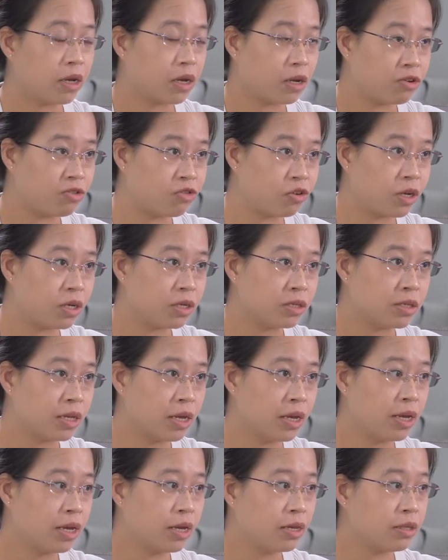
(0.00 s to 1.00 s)
countries,
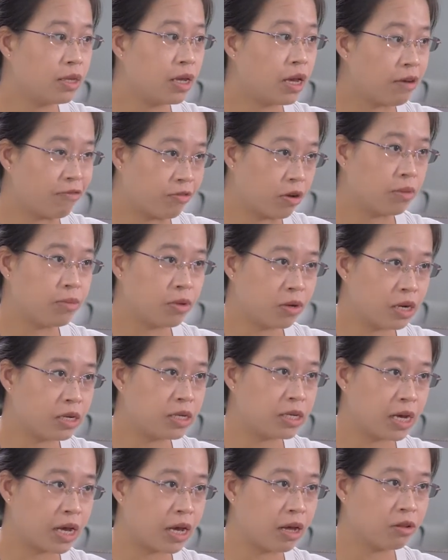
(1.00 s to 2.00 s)
they have
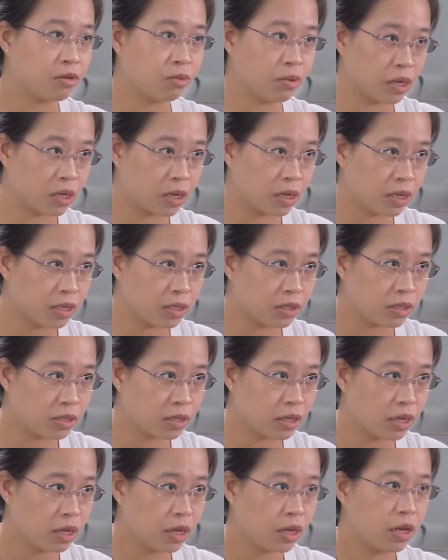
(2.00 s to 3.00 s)
community health workers.
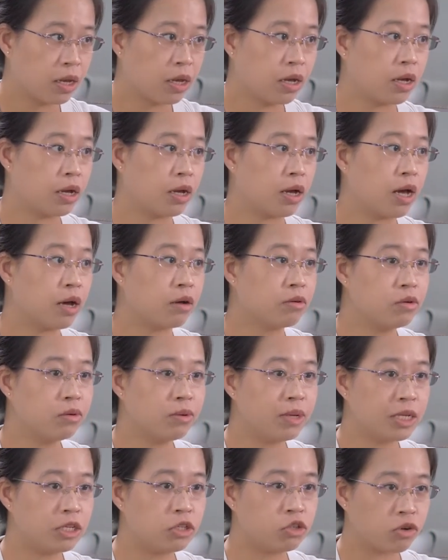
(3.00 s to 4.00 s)
Mm. How
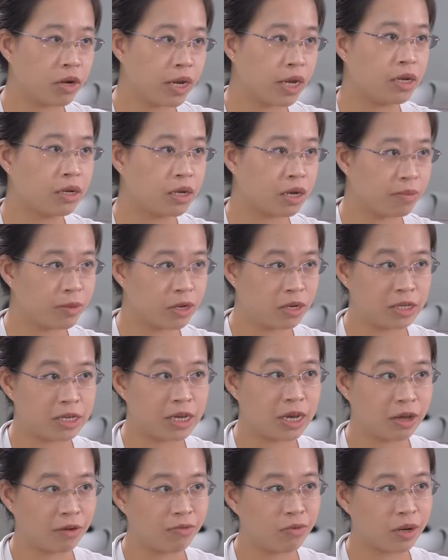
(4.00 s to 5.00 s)
do we train
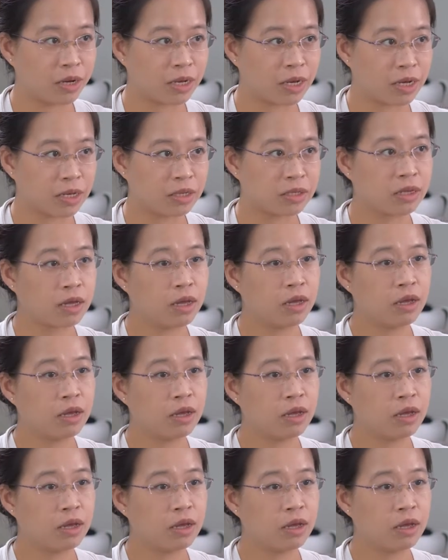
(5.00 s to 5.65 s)
community health workers?